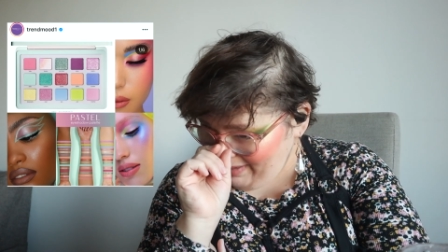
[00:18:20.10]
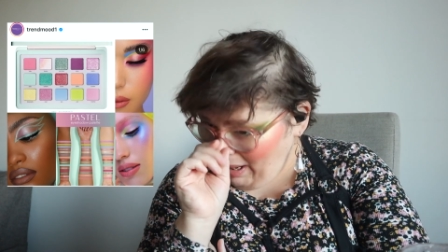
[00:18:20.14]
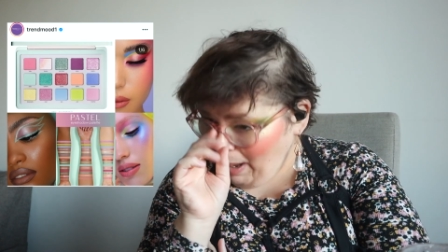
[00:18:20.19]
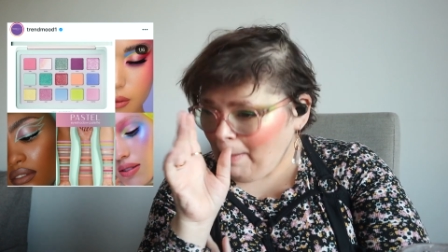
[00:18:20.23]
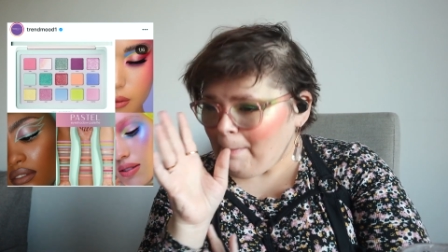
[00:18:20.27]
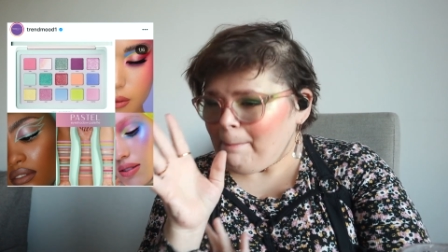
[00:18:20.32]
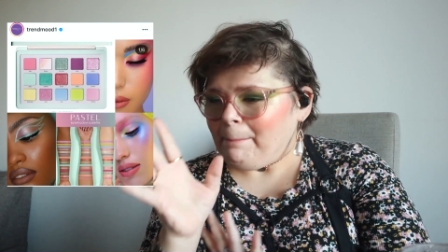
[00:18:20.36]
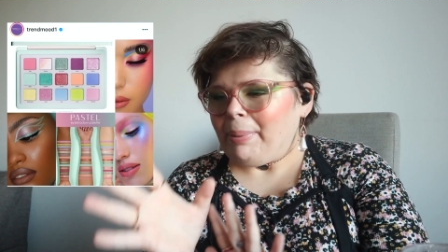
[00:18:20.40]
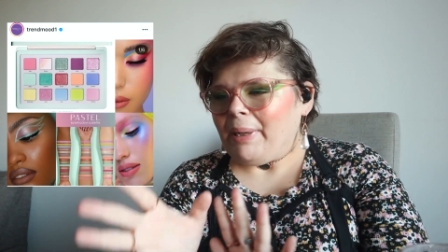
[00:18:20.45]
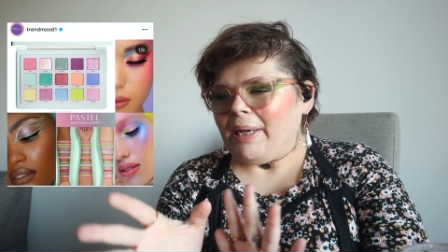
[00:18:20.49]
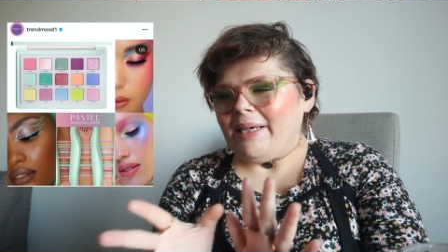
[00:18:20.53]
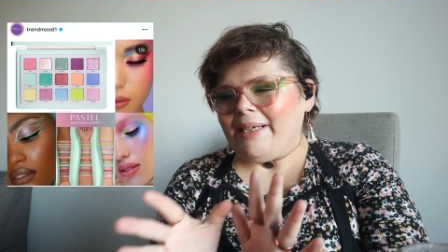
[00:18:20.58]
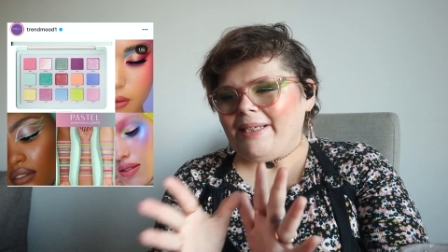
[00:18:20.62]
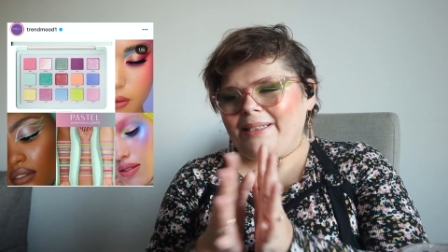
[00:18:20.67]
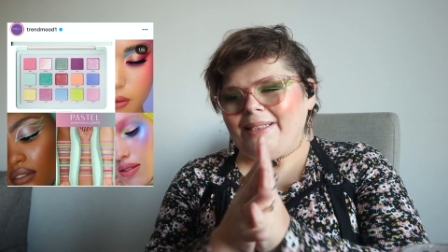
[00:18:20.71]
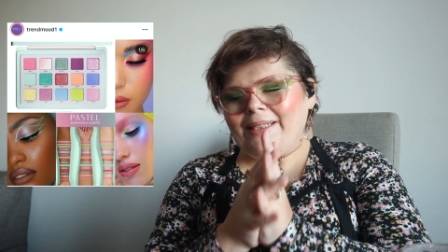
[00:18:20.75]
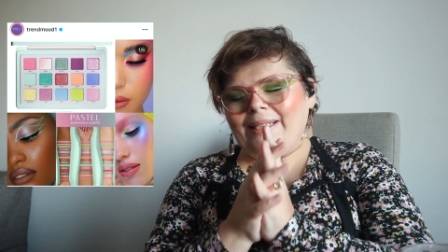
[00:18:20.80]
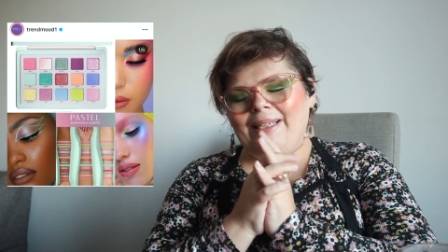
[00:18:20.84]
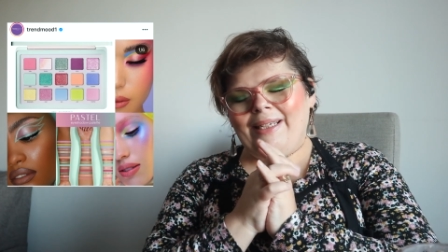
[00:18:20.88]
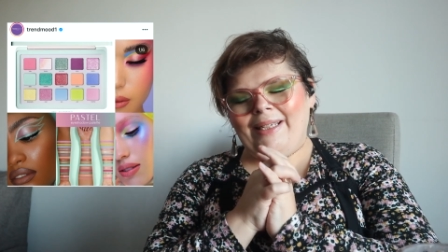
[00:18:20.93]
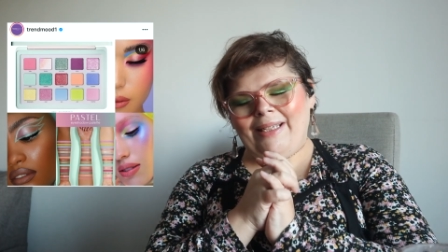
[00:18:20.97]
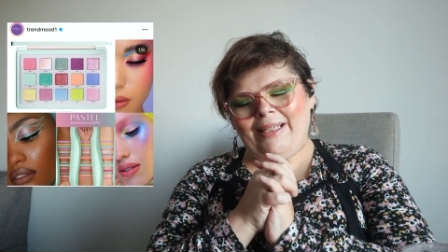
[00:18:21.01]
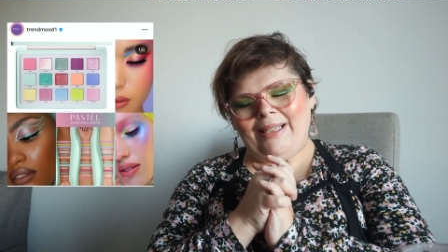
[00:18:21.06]
But
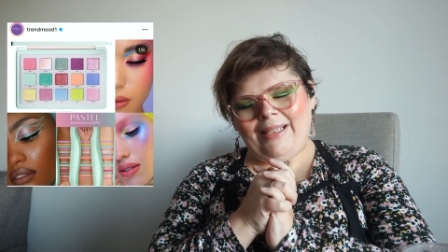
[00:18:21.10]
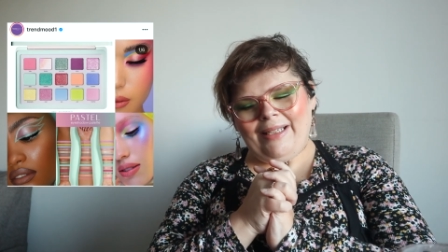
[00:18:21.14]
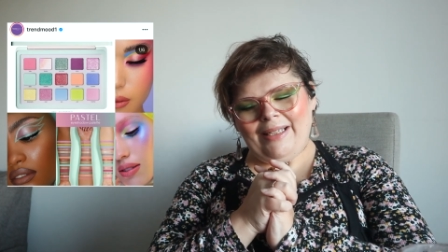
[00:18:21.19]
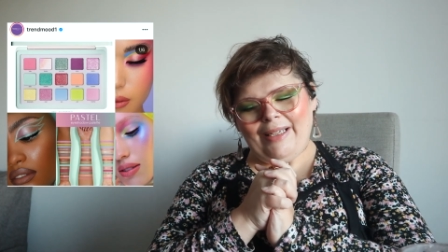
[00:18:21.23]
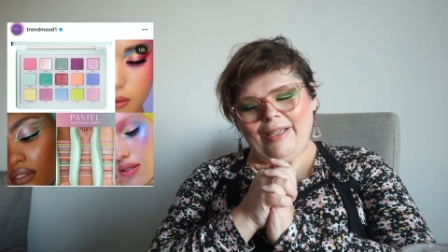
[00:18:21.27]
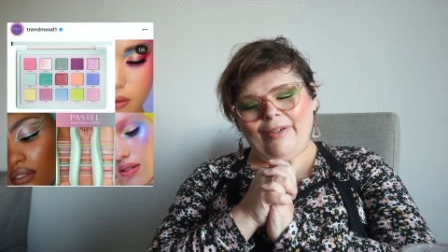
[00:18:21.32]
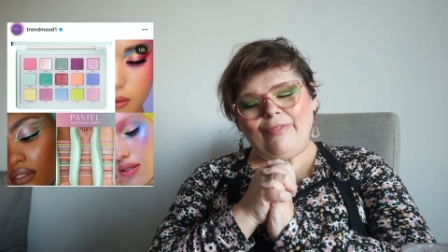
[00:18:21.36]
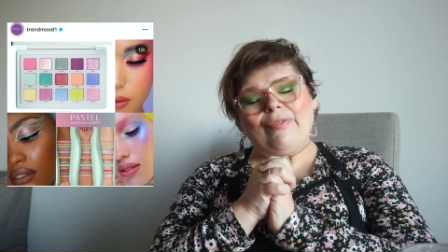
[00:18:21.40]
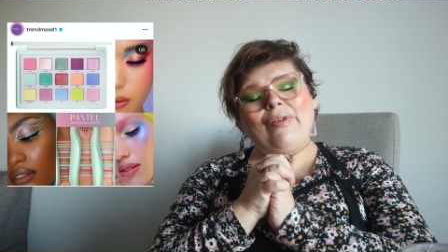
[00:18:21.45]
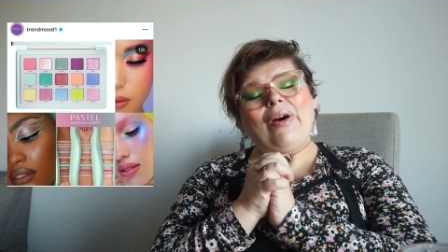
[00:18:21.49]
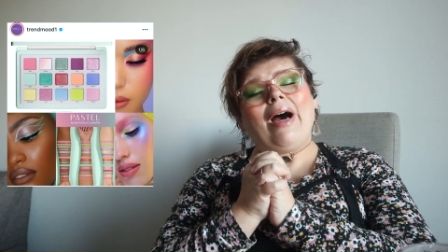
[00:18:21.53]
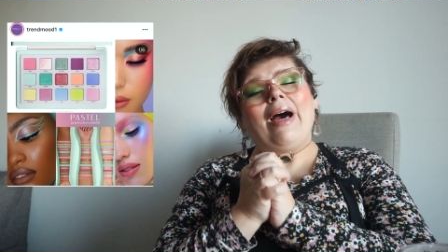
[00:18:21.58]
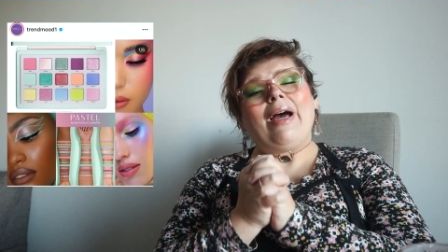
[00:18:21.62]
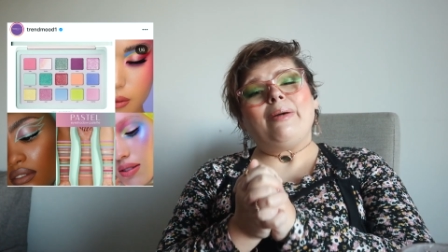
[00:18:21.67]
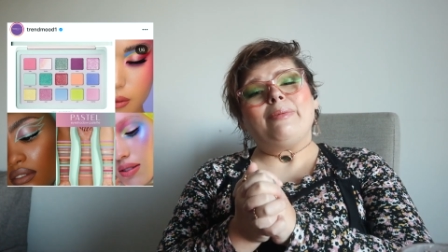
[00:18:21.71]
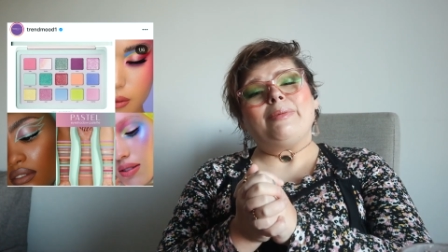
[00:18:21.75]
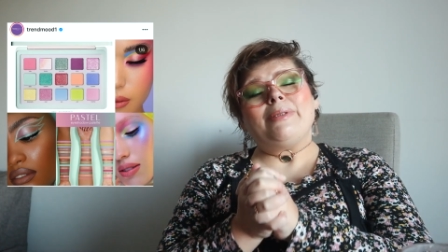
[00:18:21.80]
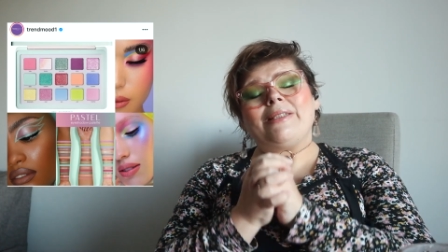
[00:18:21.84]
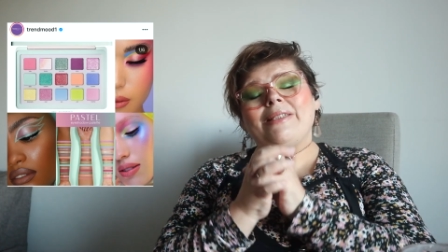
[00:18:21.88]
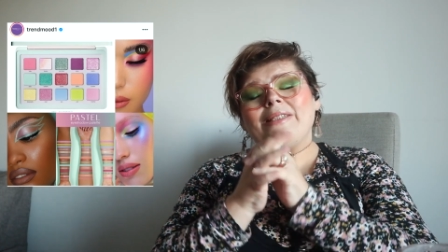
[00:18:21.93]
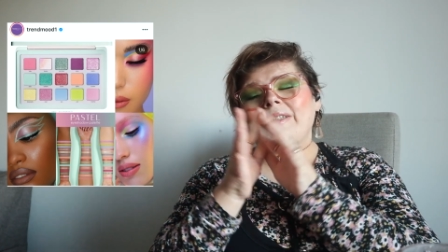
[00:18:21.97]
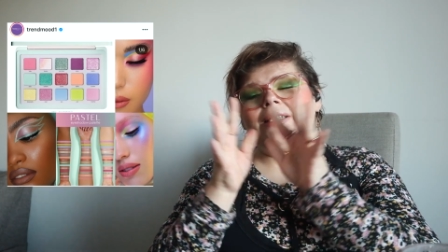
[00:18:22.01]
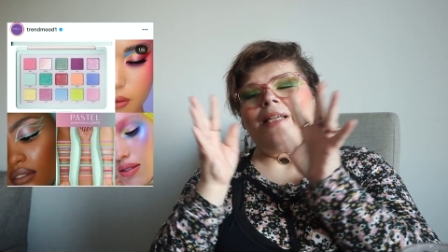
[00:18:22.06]
if I
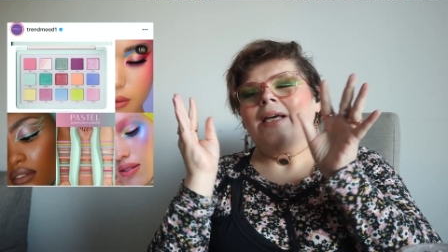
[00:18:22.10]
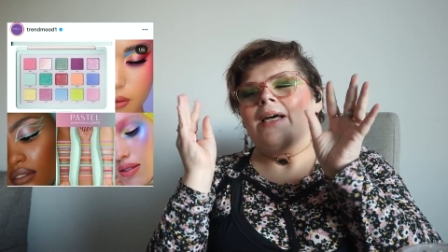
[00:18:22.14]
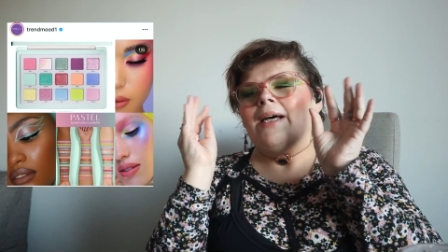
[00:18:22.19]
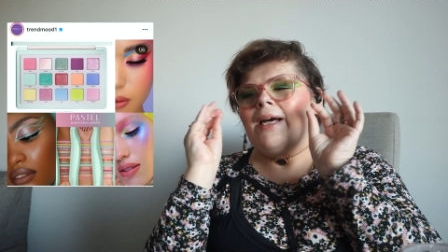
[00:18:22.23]
was,